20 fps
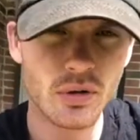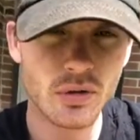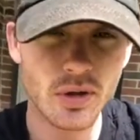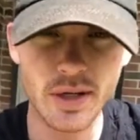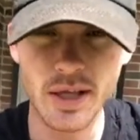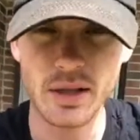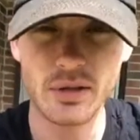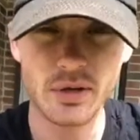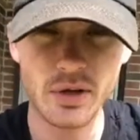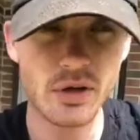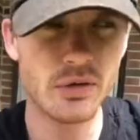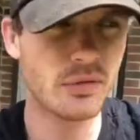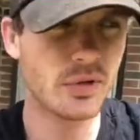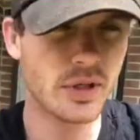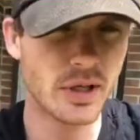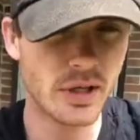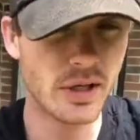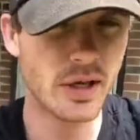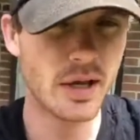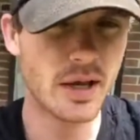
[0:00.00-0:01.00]
Like,
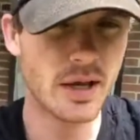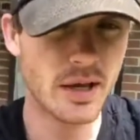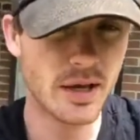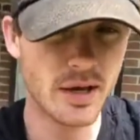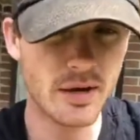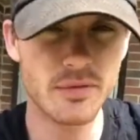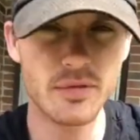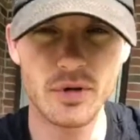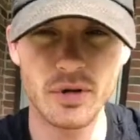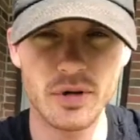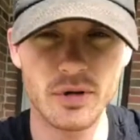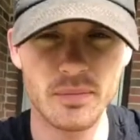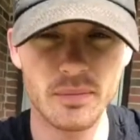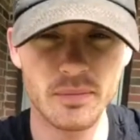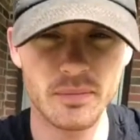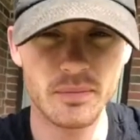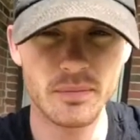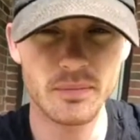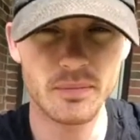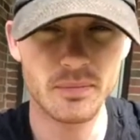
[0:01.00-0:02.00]
literally ever.
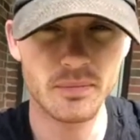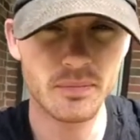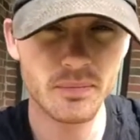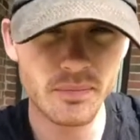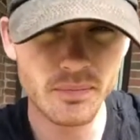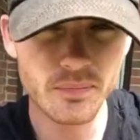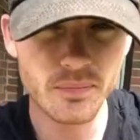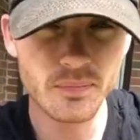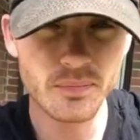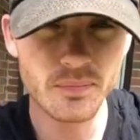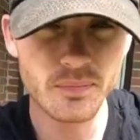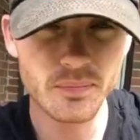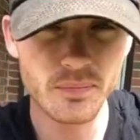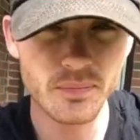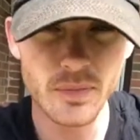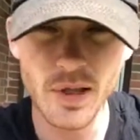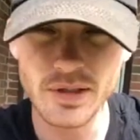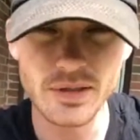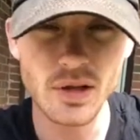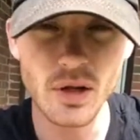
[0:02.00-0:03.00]

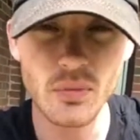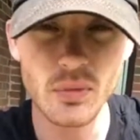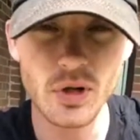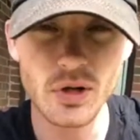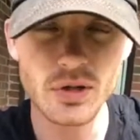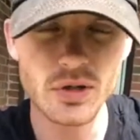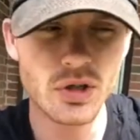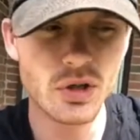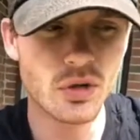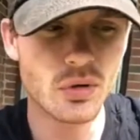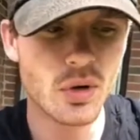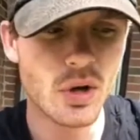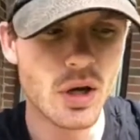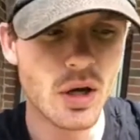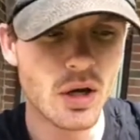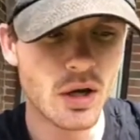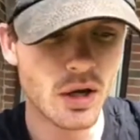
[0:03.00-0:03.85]
That's not weird to you?